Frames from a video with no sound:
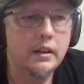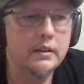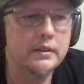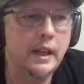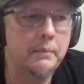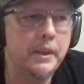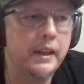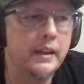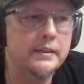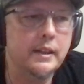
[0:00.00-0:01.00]
same
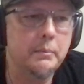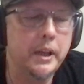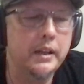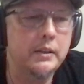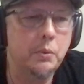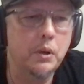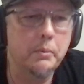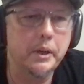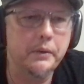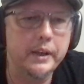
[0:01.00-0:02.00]
thing, I was like, man, you want to
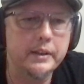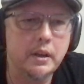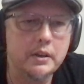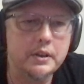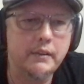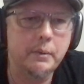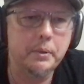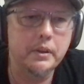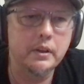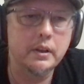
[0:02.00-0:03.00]
be a race car driver,
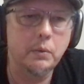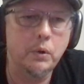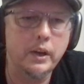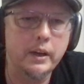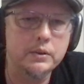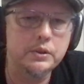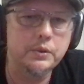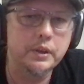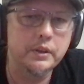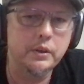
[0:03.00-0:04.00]
but look at what else you
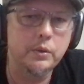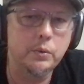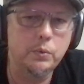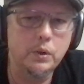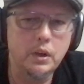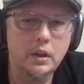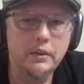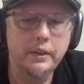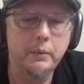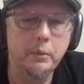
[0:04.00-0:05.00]
can do
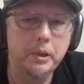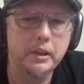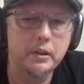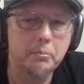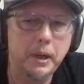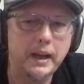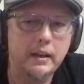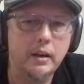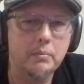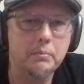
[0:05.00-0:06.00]
that would be a good
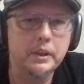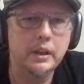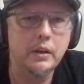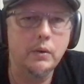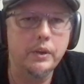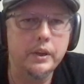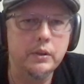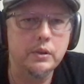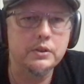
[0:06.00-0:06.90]
backup, that you could